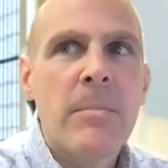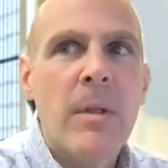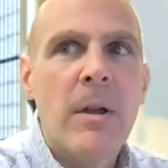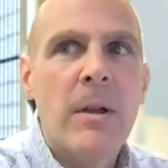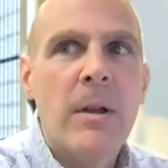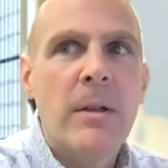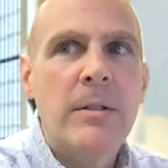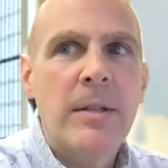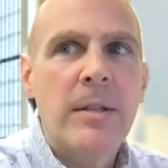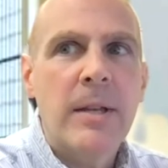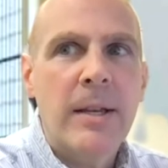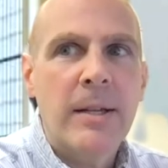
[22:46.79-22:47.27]
a
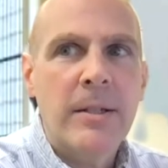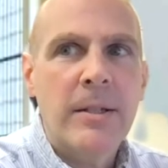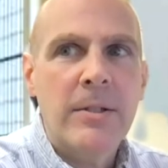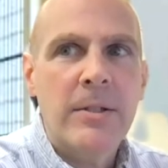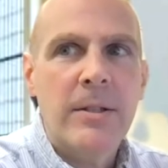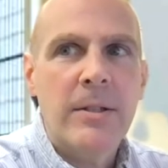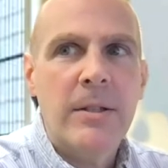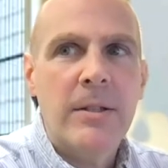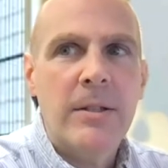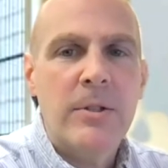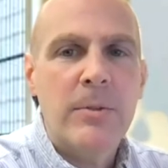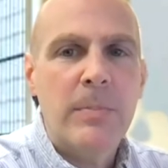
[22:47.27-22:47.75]
text
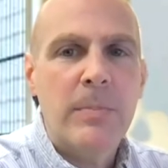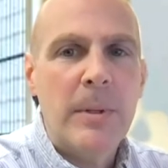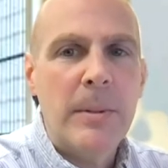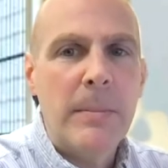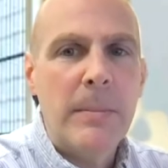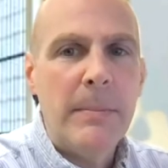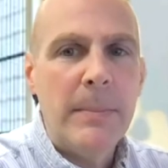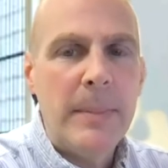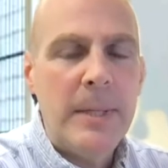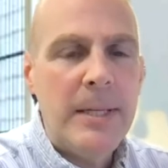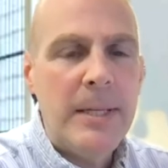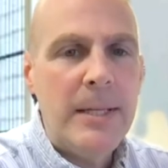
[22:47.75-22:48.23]
that's
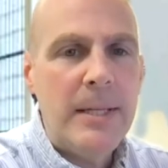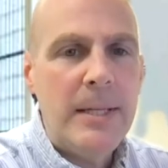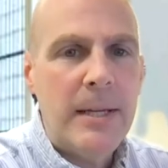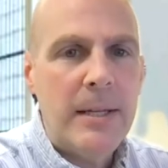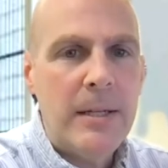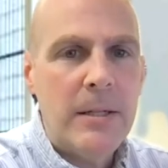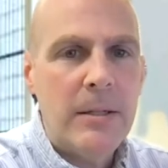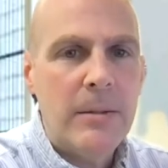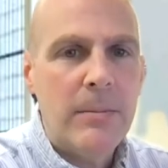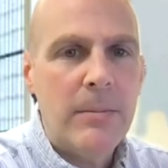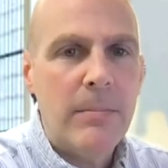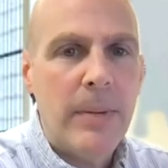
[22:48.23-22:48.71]
been
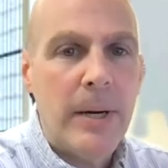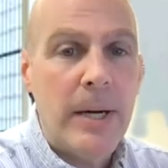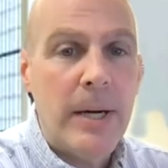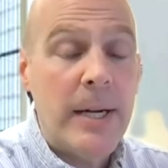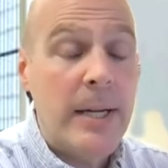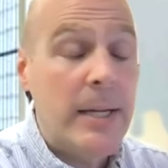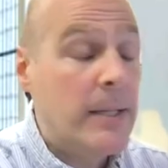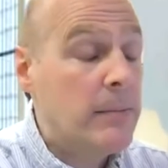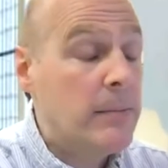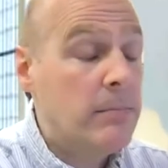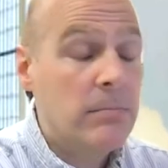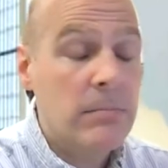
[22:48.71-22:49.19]
mediated
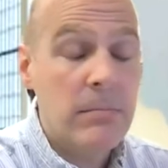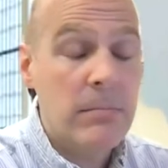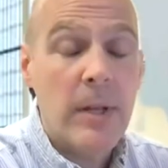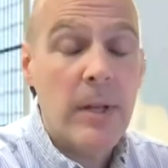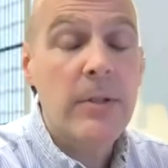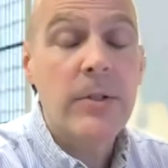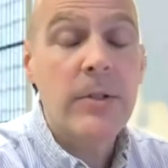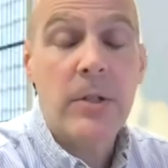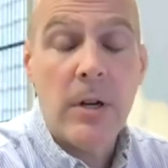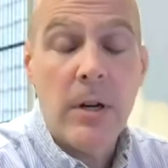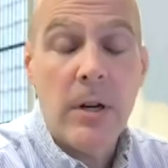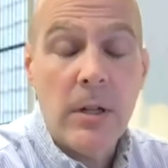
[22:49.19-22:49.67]
by a
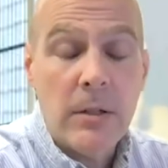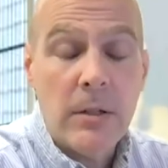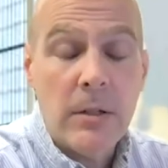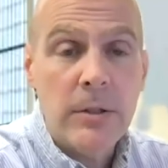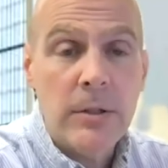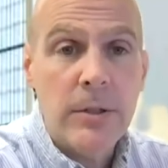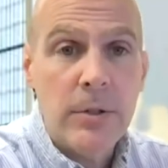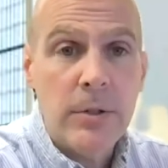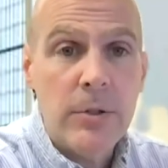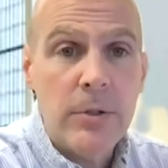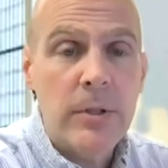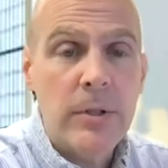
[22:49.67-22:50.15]
scholar,
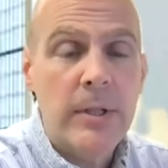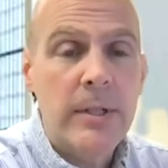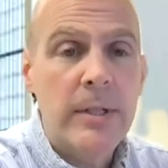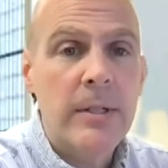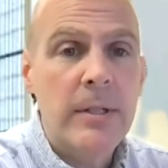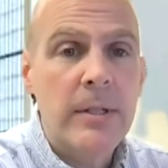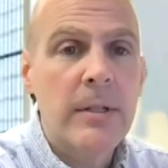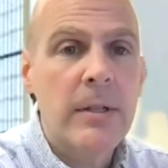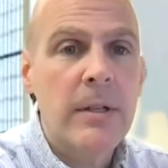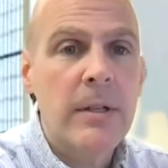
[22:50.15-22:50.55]
usually